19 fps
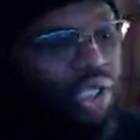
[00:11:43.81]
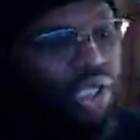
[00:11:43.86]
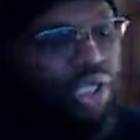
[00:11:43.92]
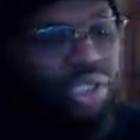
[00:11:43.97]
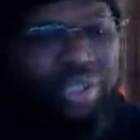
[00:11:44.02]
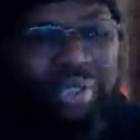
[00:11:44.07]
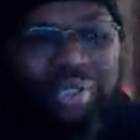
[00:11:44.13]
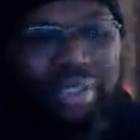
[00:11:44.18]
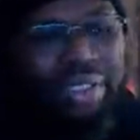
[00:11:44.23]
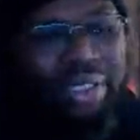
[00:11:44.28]

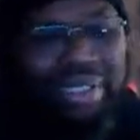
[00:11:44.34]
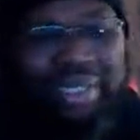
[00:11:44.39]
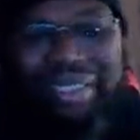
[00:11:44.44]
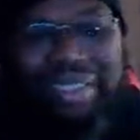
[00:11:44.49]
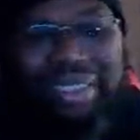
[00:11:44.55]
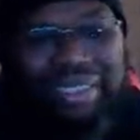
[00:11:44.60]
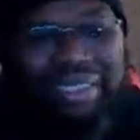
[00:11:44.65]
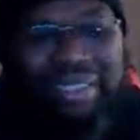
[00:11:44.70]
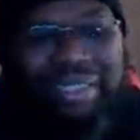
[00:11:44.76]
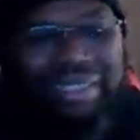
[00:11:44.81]
because
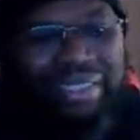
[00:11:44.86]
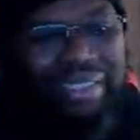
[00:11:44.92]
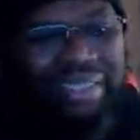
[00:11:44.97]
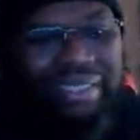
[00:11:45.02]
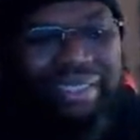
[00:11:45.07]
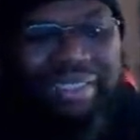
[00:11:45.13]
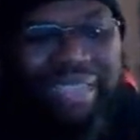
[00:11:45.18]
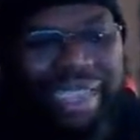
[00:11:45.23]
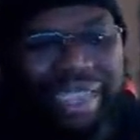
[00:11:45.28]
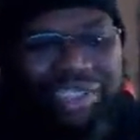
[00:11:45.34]

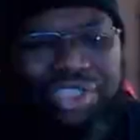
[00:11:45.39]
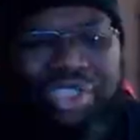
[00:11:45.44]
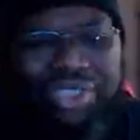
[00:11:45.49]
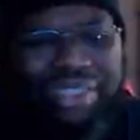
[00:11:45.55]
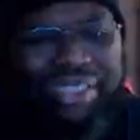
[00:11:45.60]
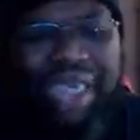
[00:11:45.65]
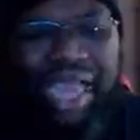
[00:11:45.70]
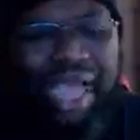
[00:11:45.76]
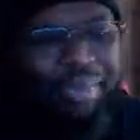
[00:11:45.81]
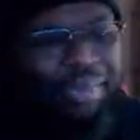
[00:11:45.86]
Sasha's
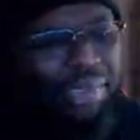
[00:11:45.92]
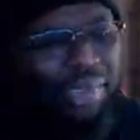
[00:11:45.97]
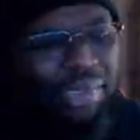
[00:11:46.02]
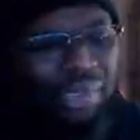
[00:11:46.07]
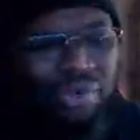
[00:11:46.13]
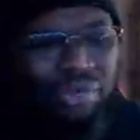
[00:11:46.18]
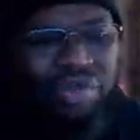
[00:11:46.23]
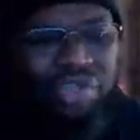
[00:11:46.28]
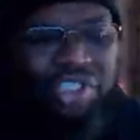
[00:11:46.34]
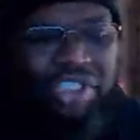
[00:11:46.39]
sloppy, dude.